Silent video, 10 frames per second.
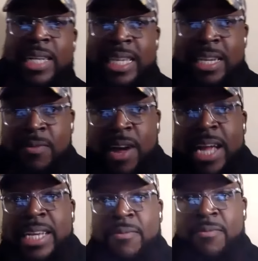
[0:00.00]

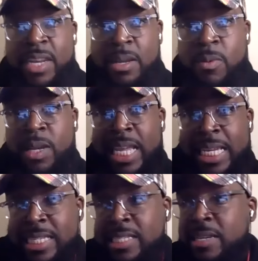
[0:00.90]
identify and develop
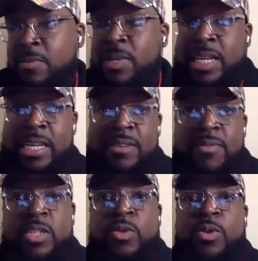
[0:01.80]
relationship with
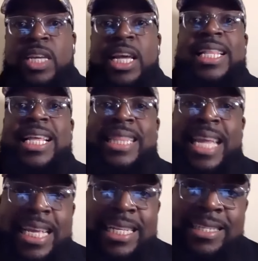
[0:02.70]
individuals that
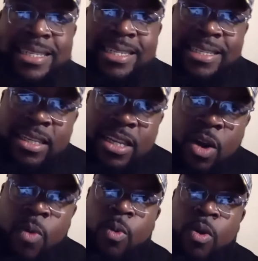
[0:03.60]
they consistently
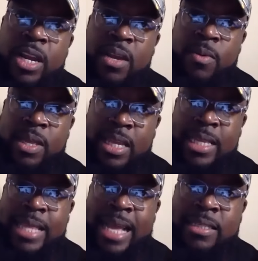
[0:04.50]
are working with
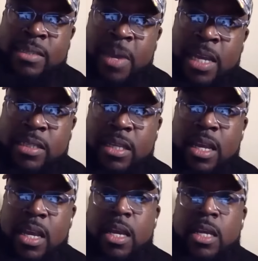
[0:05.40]
in that space.
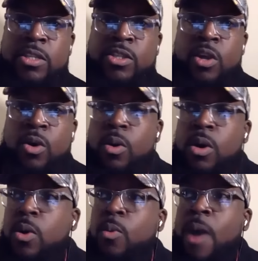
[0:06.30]
And
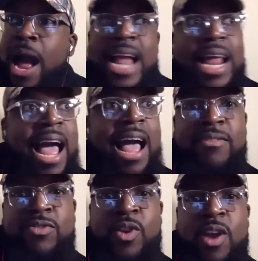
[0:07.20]
so why not
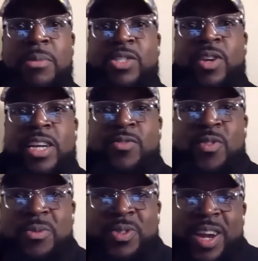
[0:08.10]
have trauma
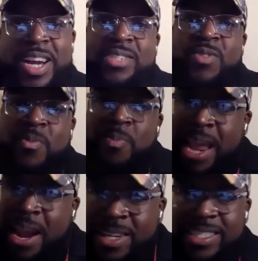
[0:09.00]
transform trainings with
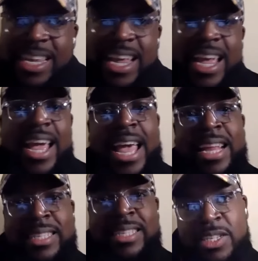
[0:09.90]
parents
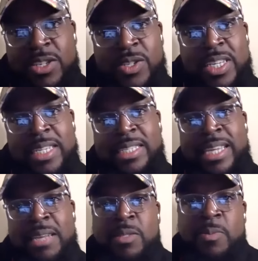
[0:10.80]
and teachers in the
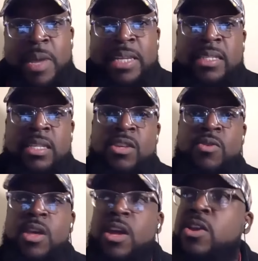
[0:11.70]
same space? And then
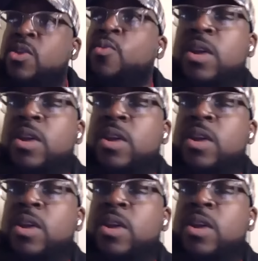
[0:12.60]
you you